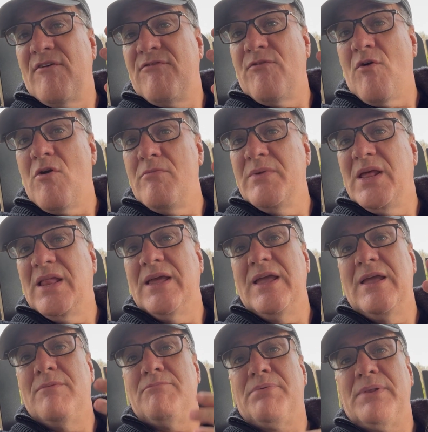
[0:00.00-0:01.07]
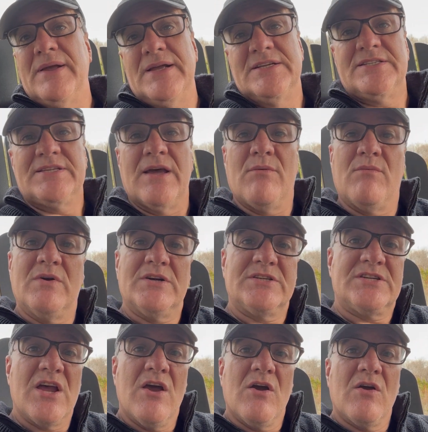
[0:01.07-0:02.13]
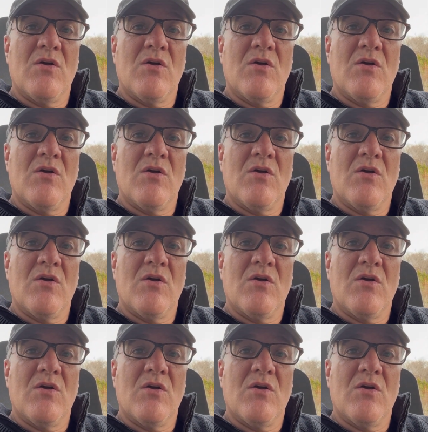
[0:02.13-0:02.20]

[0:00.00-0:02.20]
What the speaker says: a formula in place that was